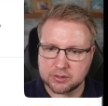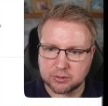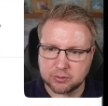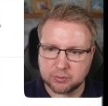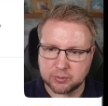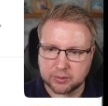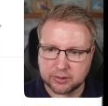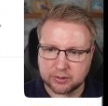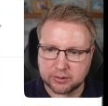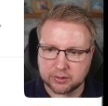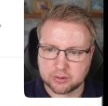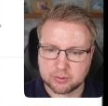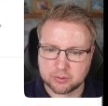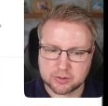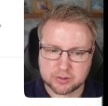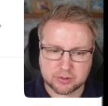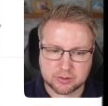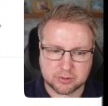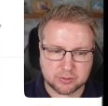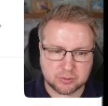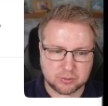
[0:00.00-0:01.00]
we're going to go
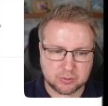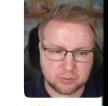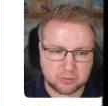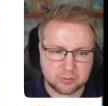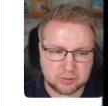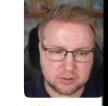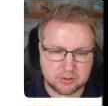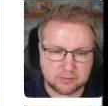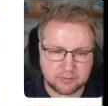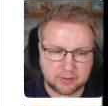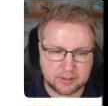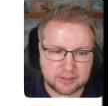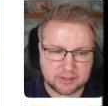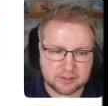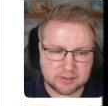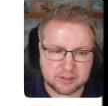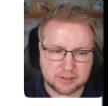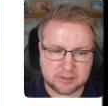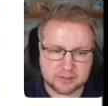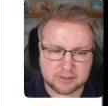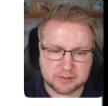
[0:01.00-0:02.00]
to
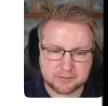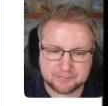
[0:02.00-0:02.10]
devices,